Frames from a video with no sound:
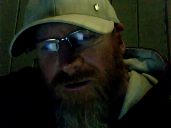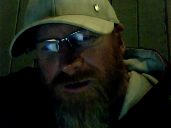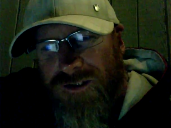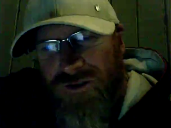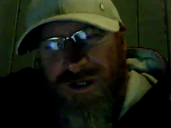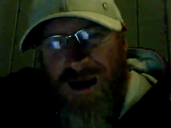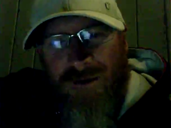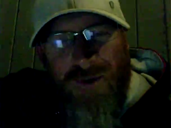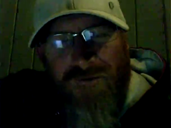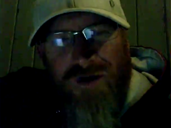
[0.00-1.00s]
So yeah,
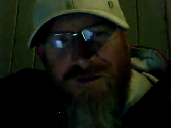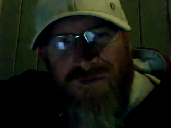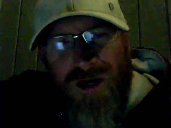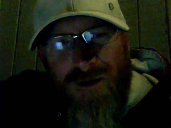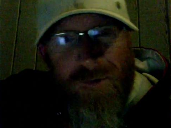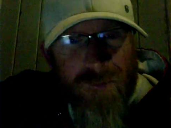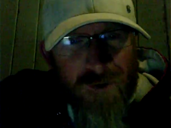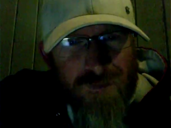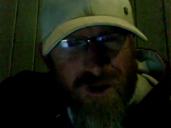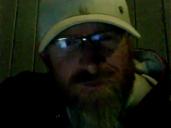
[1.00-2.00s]
I'm never giving up. I'm
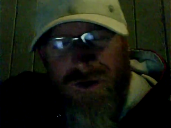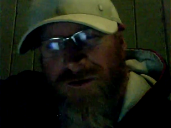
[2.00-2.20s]
never giving in.